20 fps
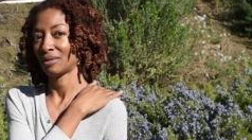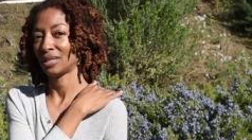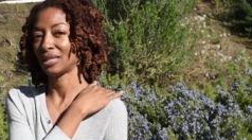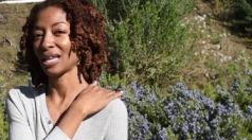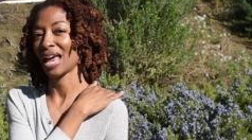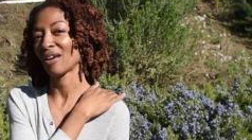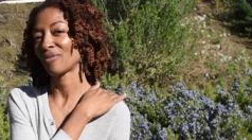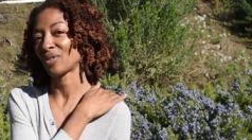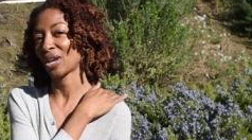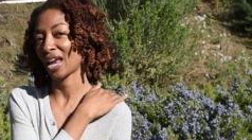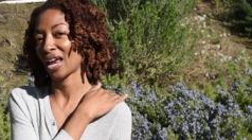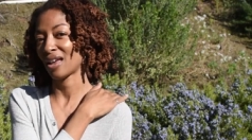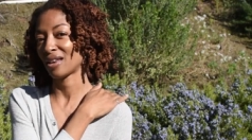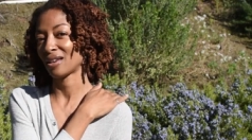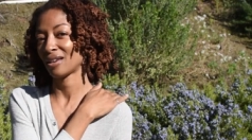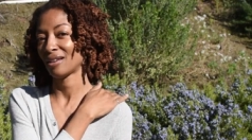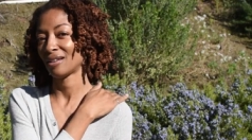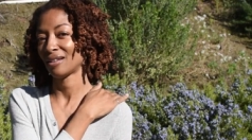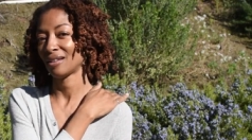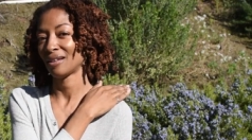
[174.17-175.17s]
left
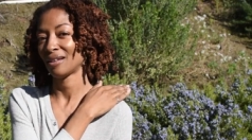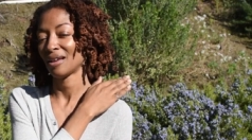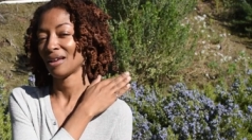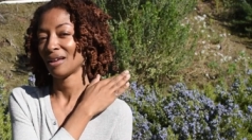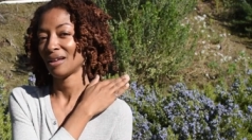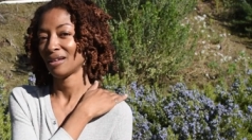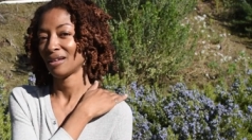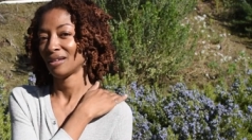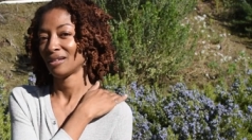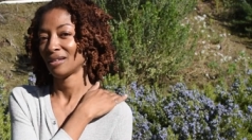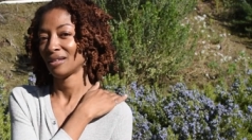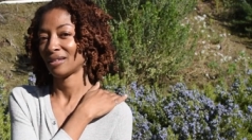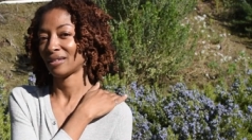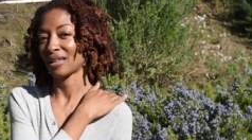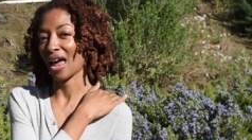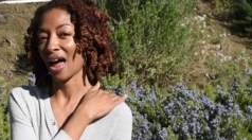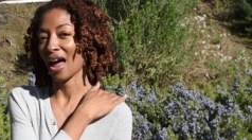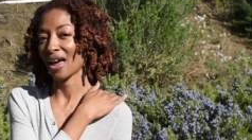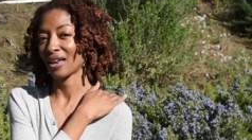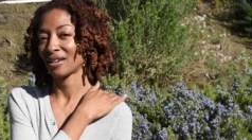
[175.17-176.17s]
hand
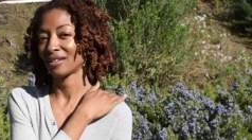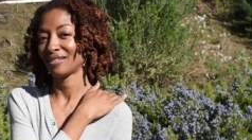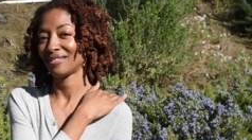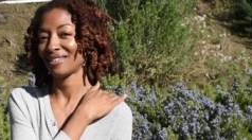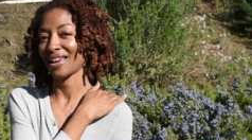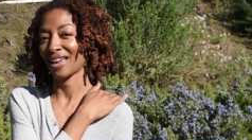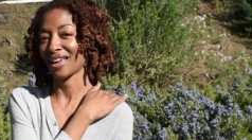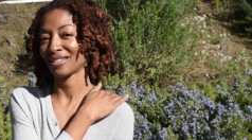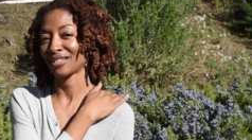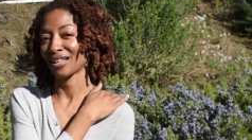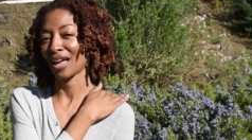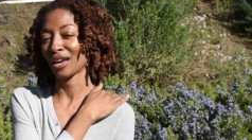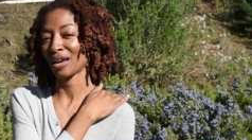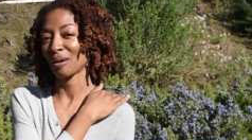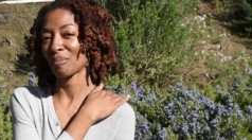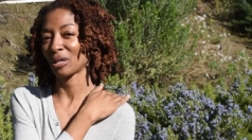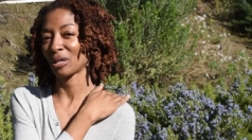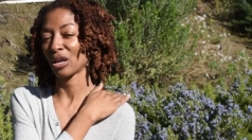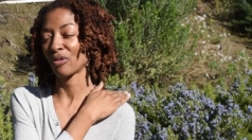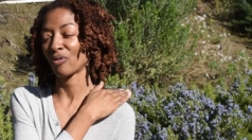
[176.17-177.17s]
side. Yes, I
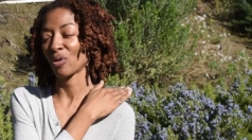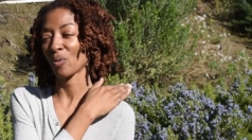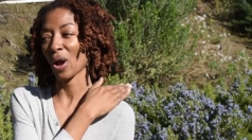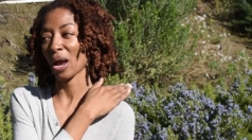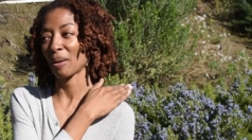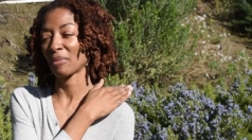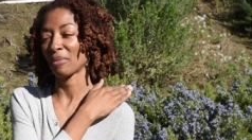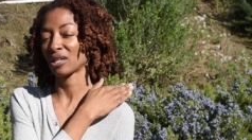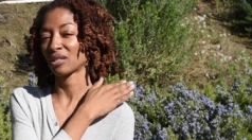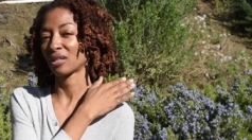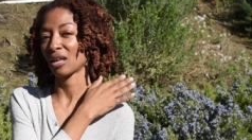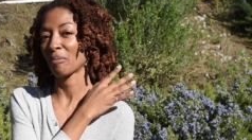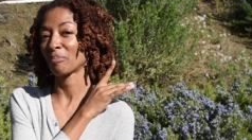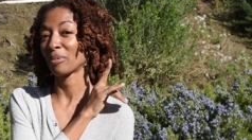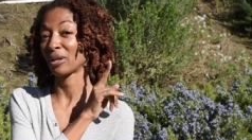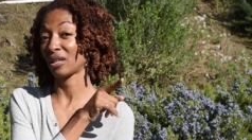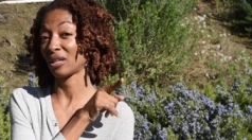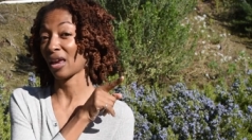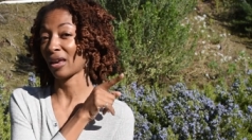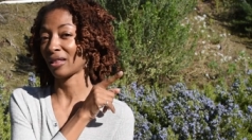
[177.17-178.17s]
get my left and right mixed up,
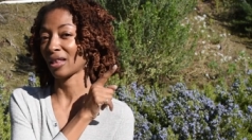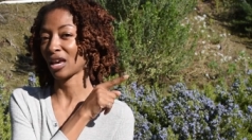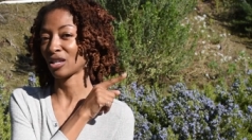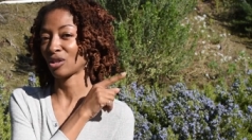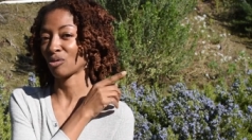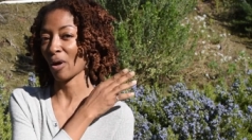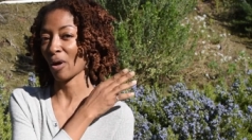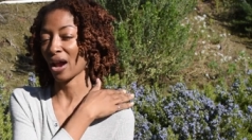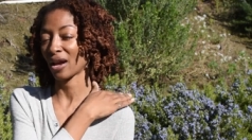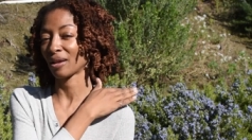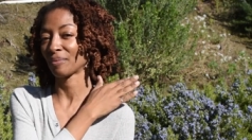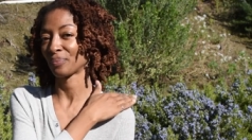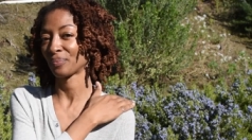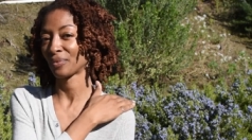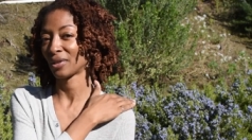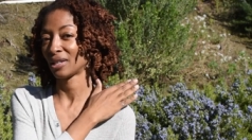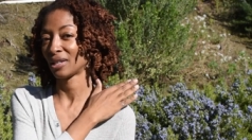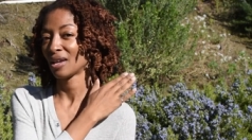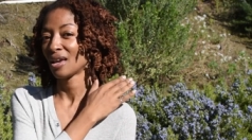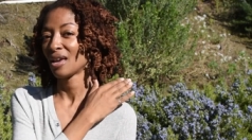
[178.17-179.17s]
but that's right
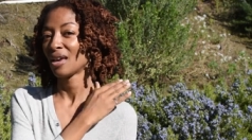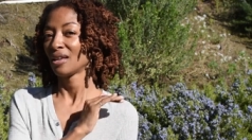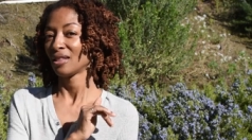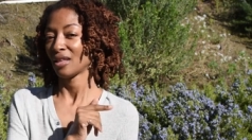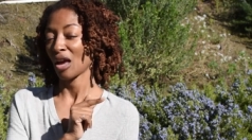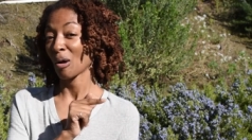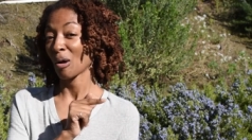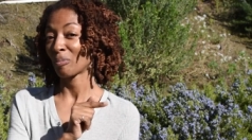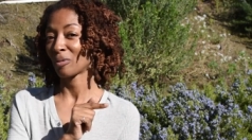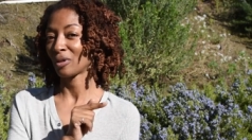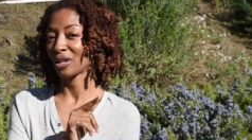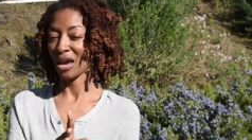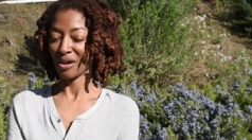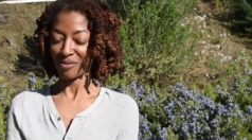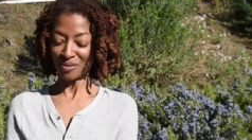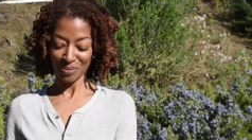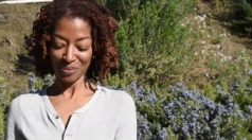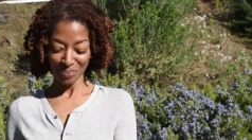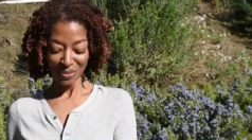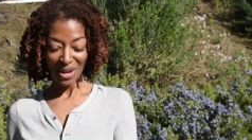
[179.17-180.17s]
upper
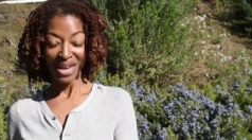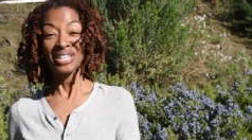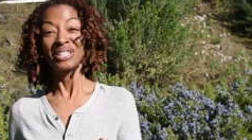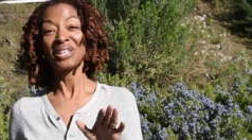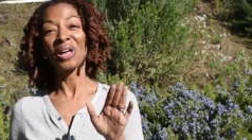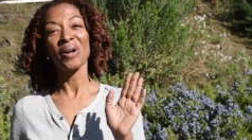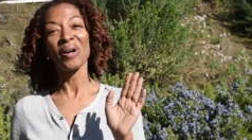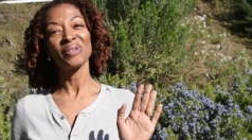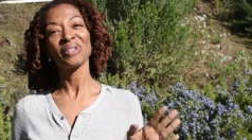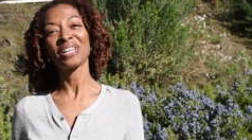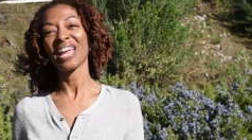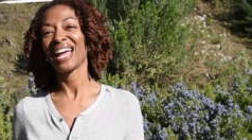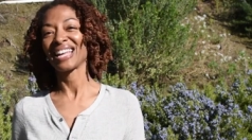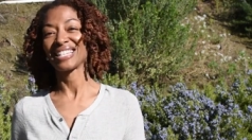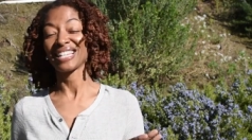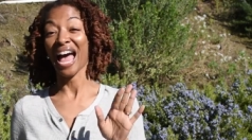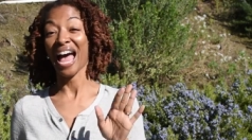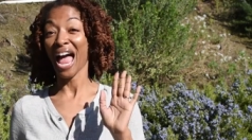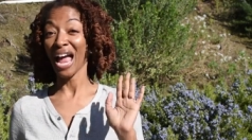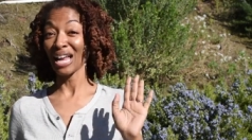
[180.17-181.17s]
left. So
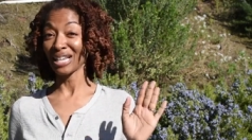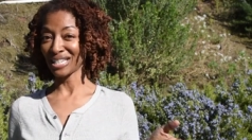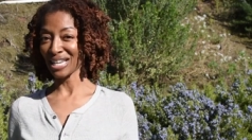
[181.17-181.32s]
yes, I